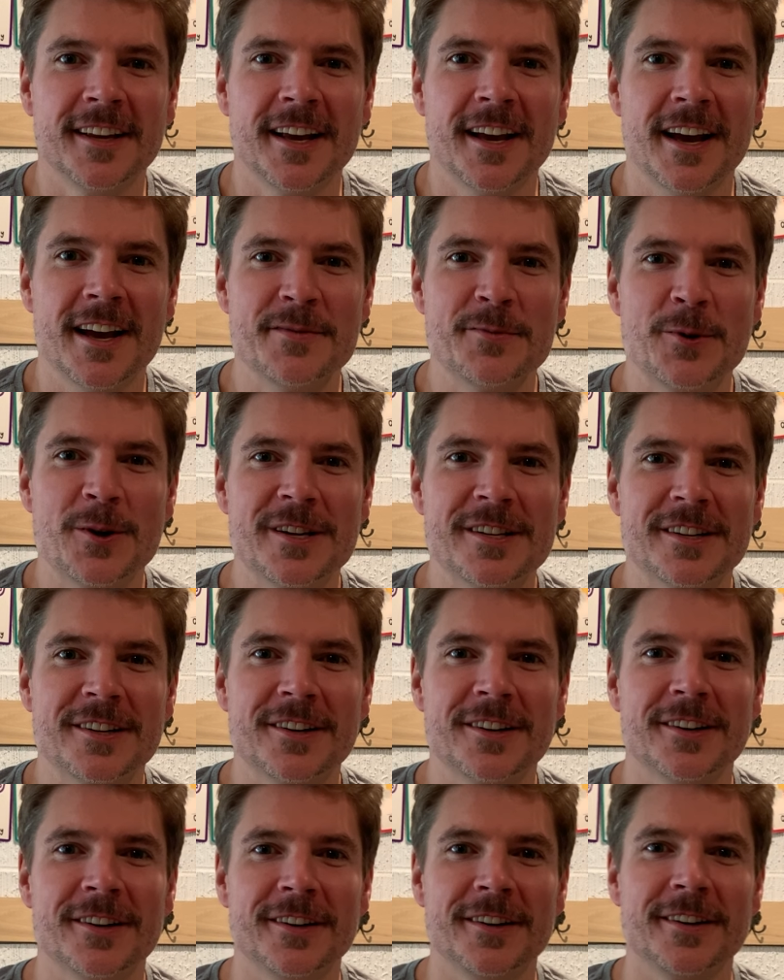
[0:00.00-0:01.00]
Hi, boys and
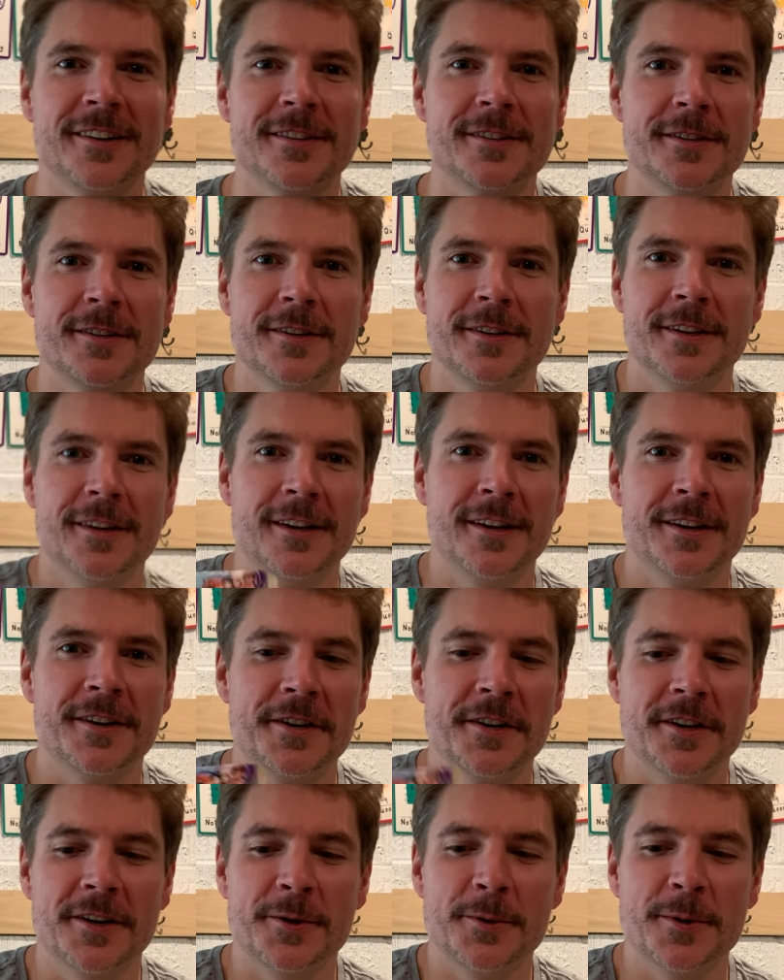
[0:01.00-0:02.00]
girls.
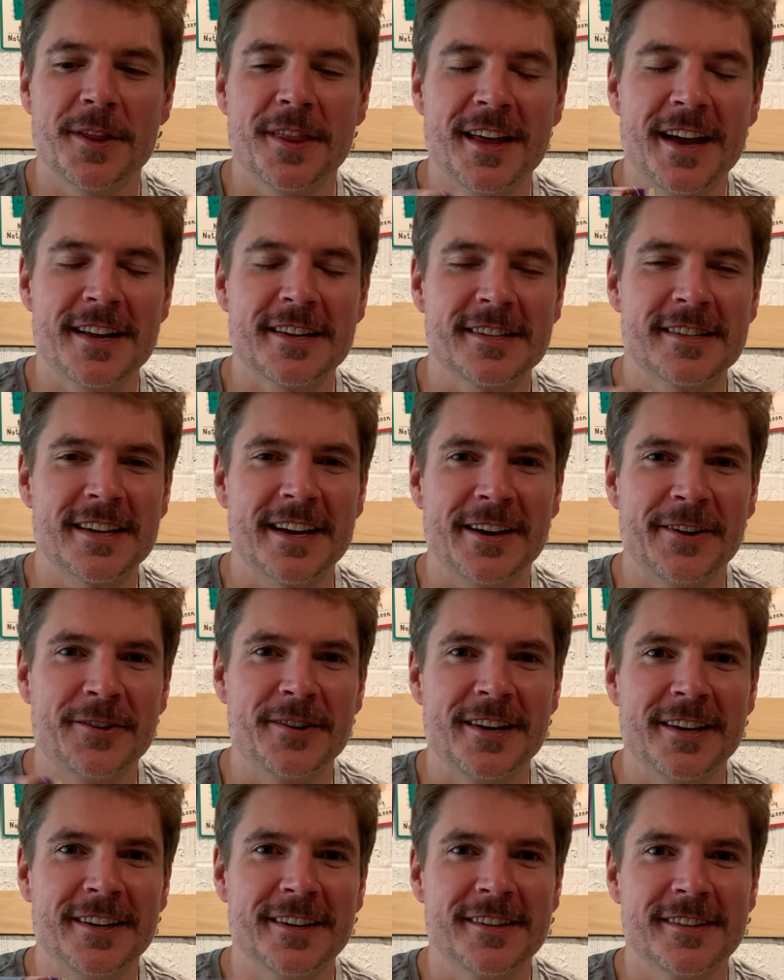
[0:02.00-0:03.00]
You know what that sound
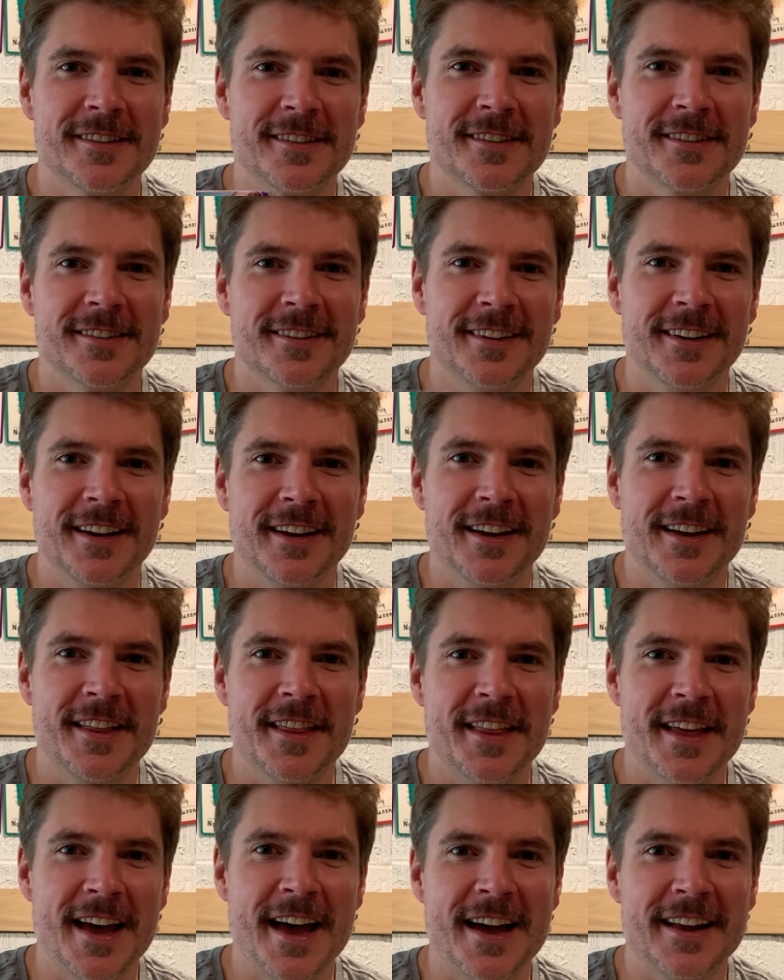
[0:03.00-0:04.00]
is?
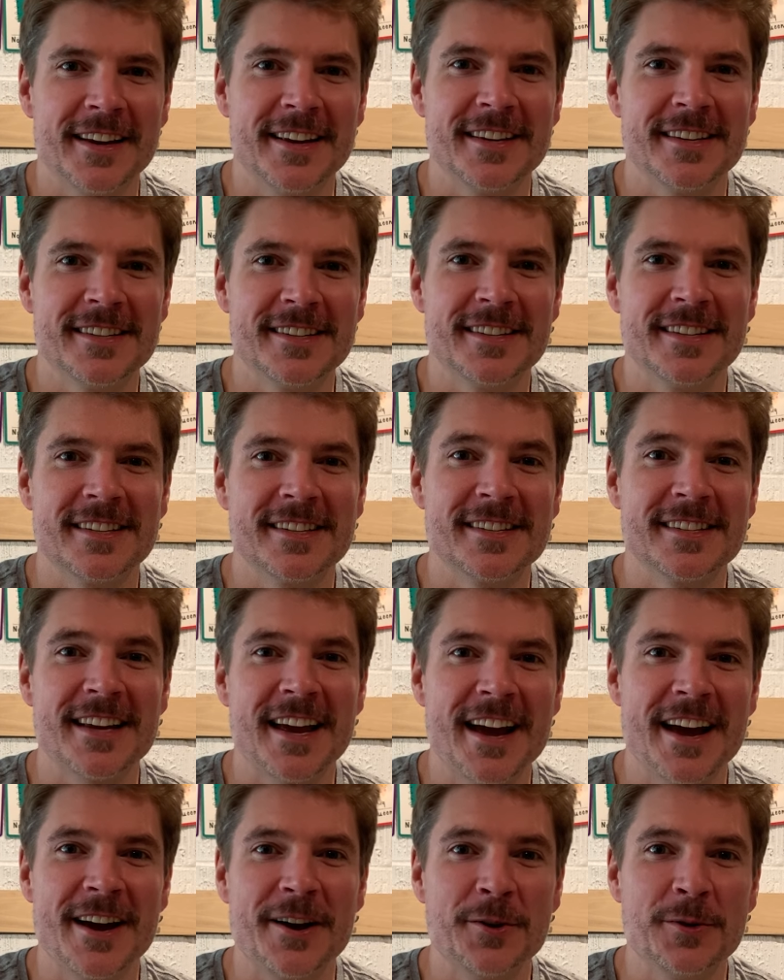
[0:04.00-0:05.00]
That is the
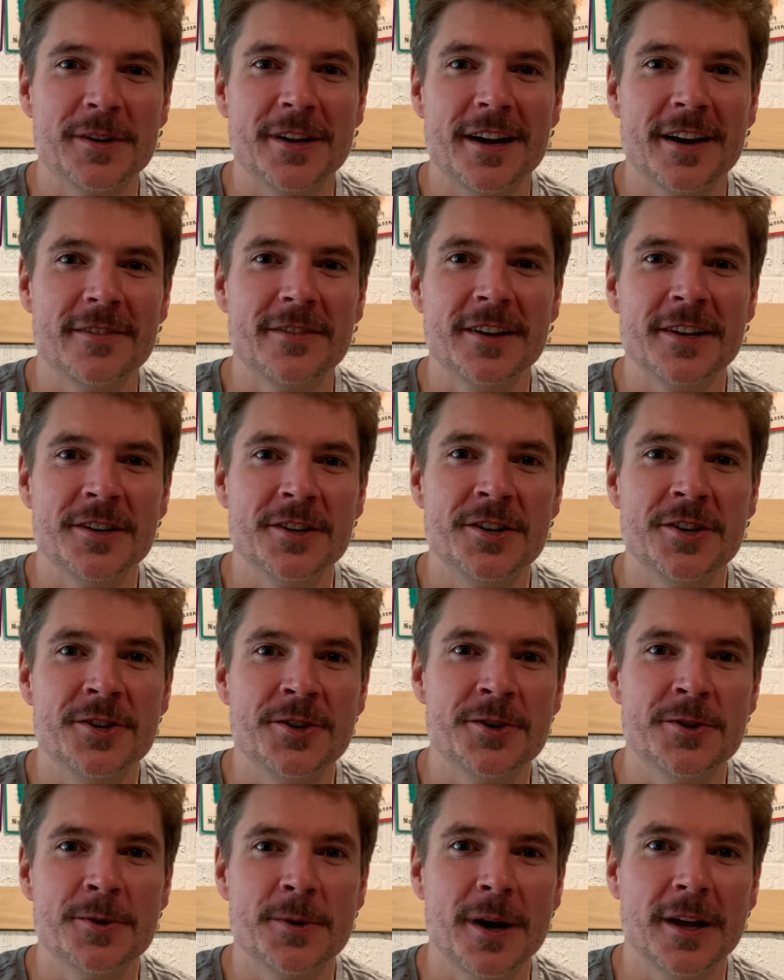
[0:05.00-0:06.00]
sound of a
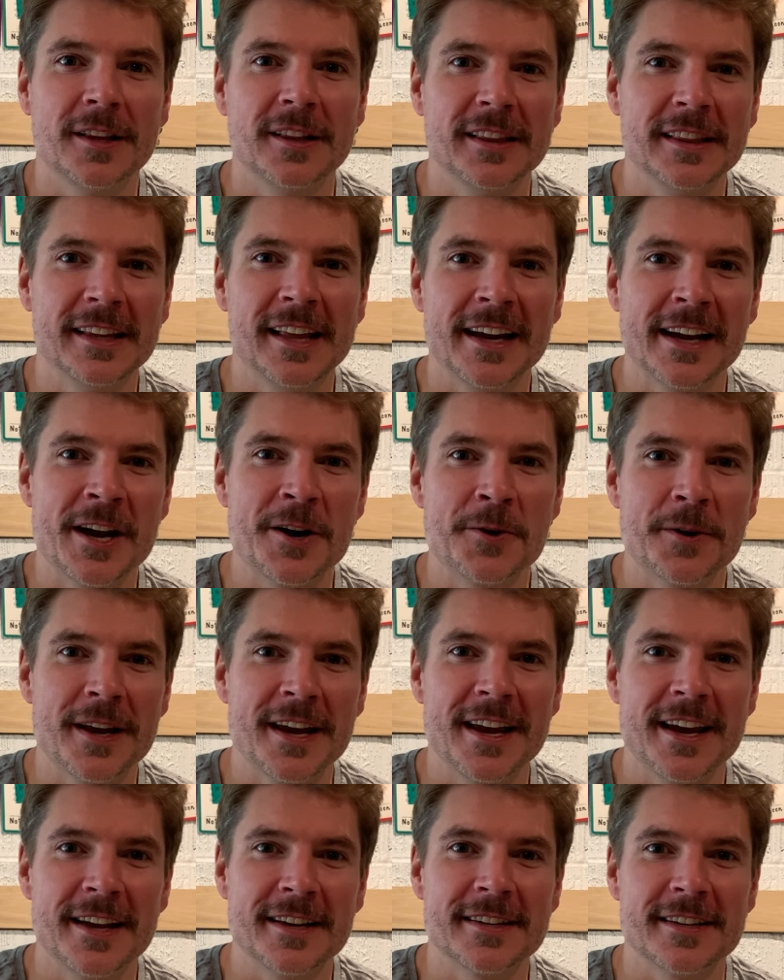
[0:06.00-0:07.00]
new Lego
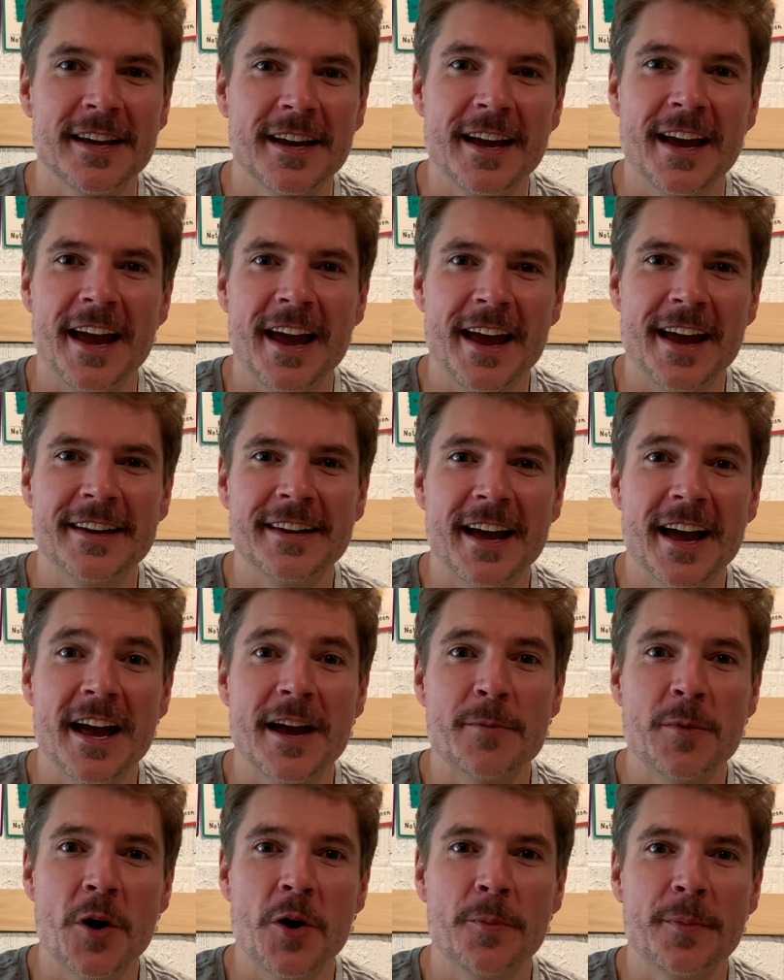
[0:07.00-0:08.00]
kit, and
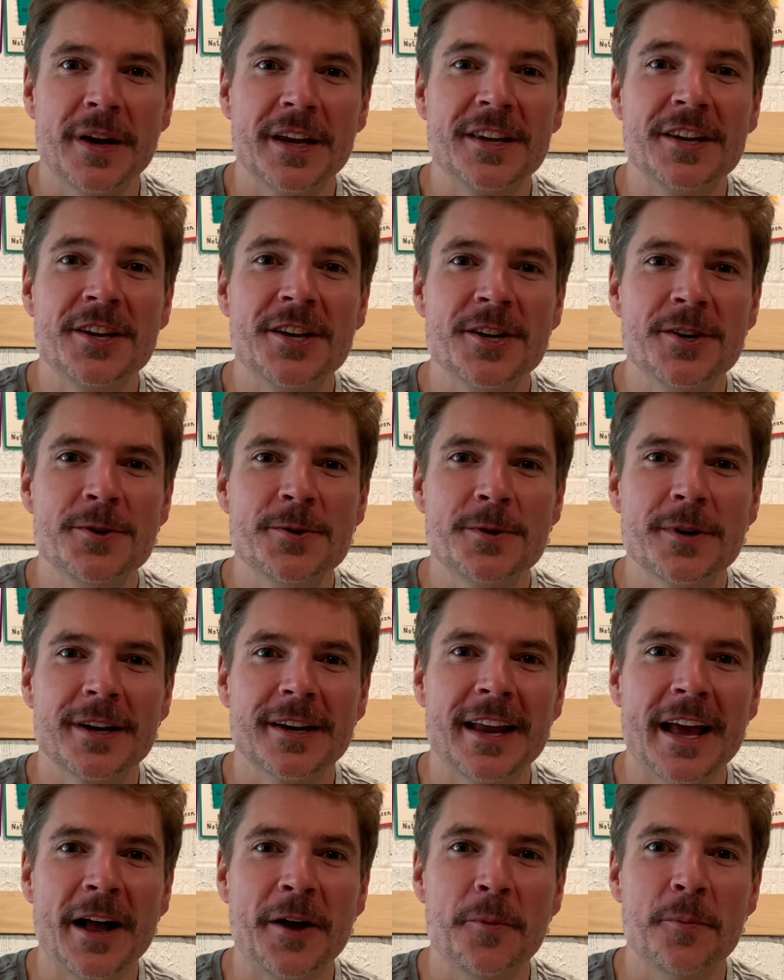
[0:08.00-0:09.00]
I'm hoping you can
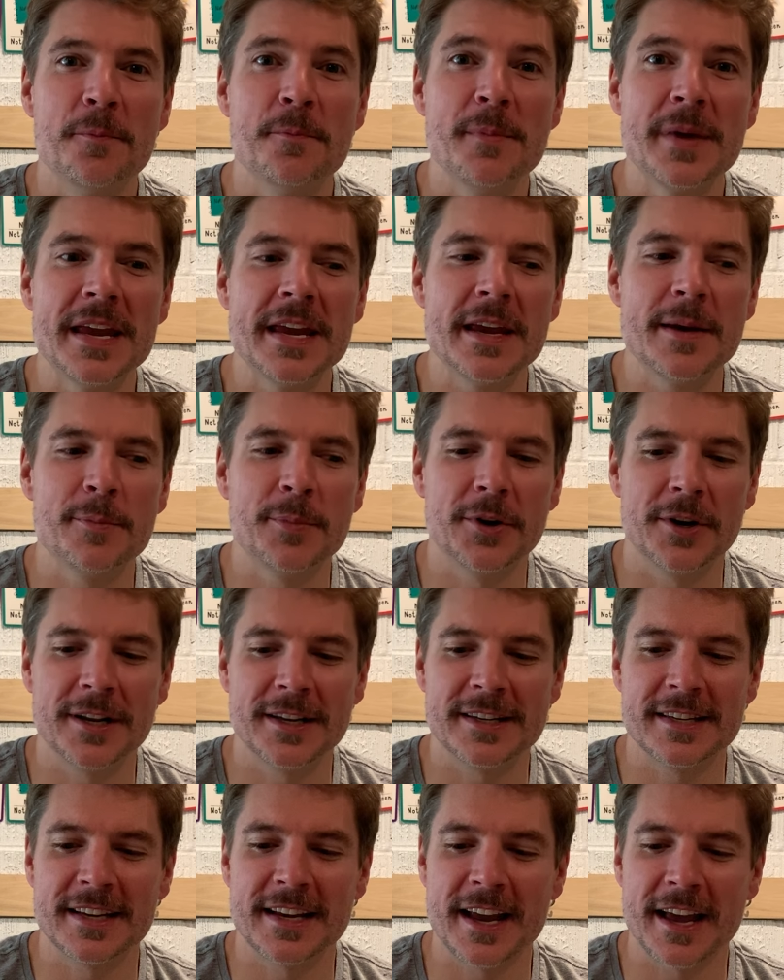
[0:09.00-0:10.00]
help me put
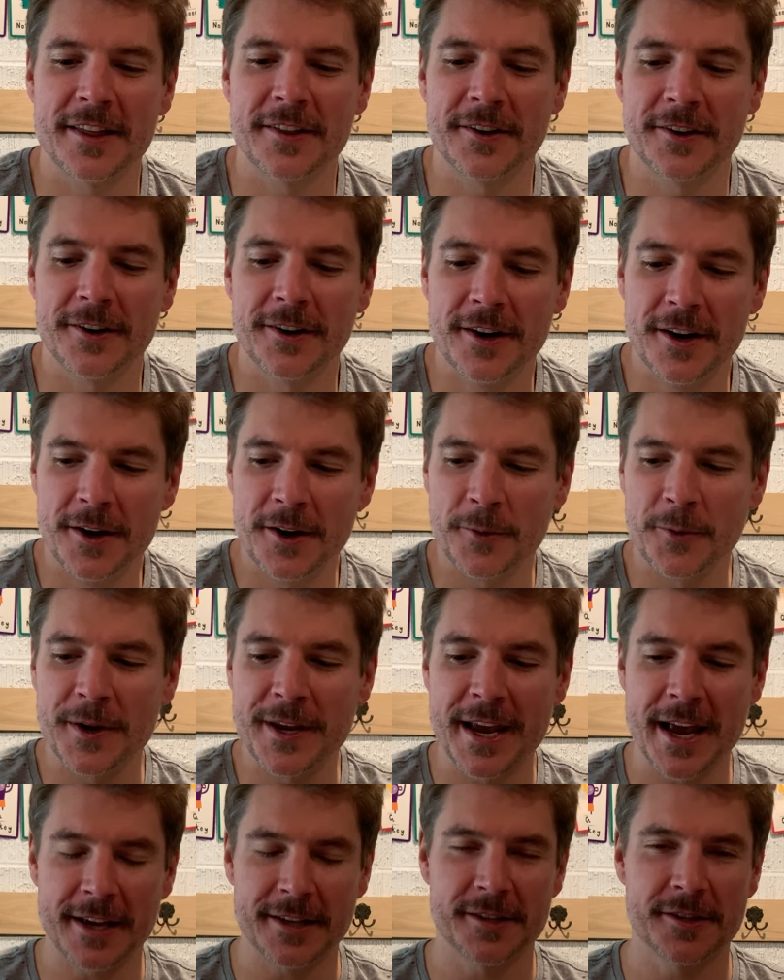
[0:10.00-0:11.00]
it together.
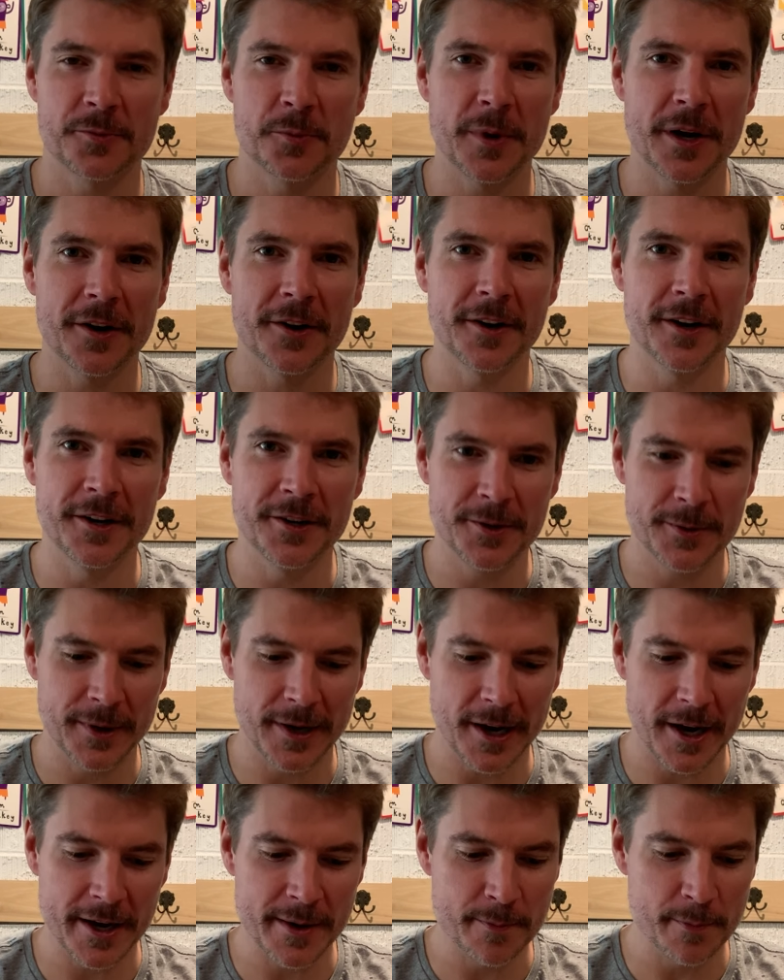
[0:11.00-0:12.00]
Yes, we are going to do an
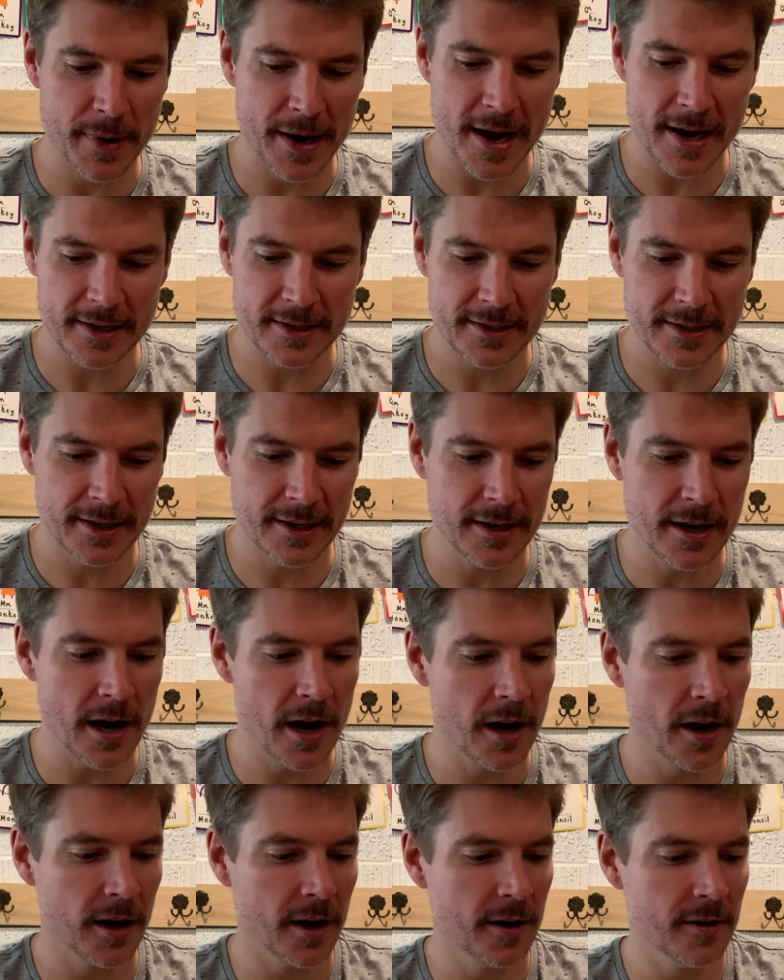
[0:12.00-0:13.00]
unboxing
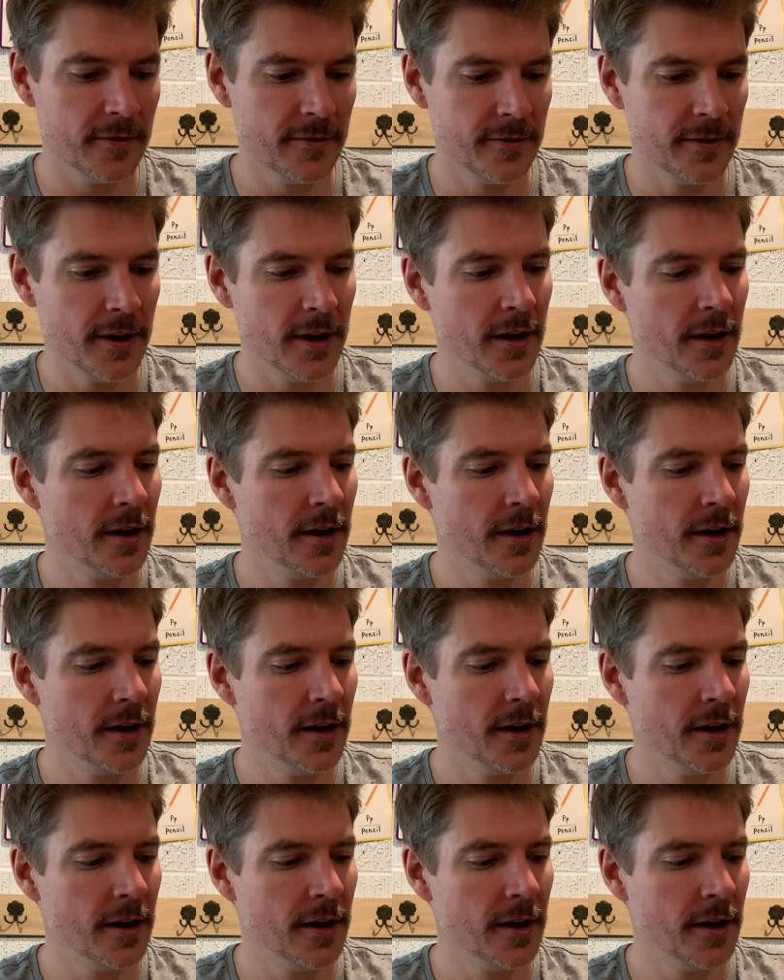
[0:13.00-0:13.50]
of